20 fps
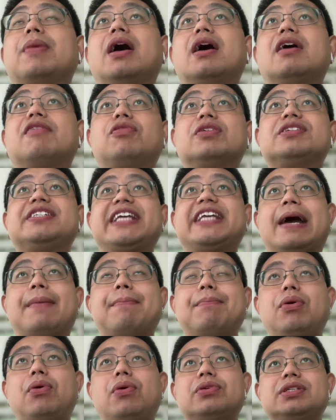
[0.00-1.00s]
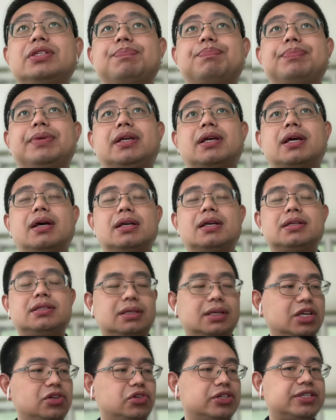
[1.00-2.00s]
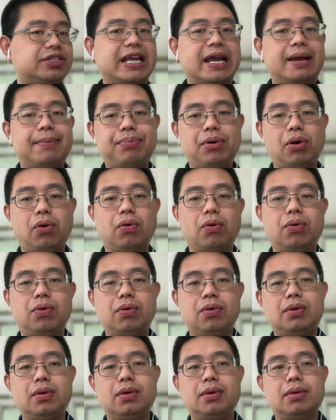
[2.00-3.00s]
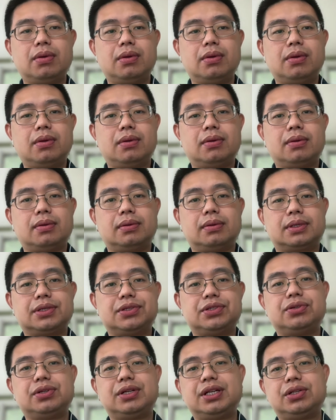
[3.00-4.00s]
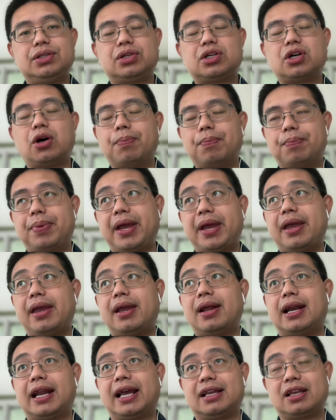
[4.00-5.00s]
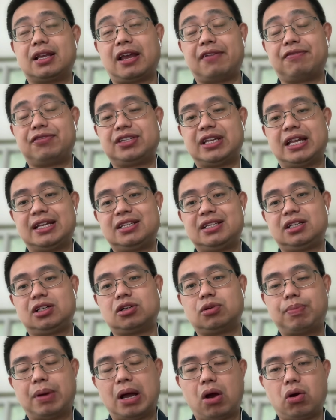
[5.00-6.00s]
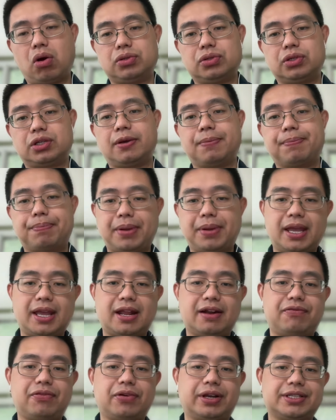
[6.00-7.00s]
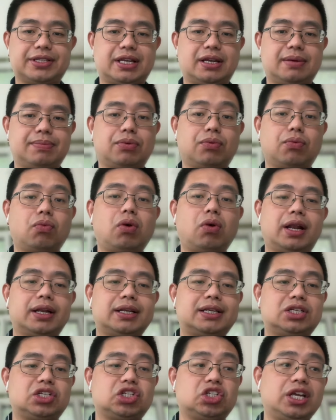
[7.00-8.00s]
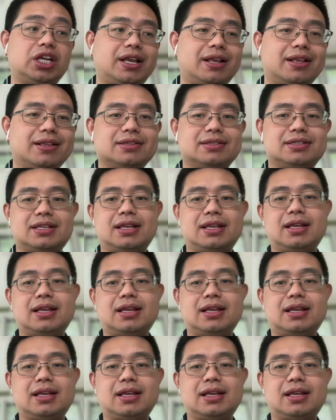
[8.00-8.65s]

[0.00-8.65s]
for samples, because each sample, because you need to compare, like you have statistical power to compare, for example, what genes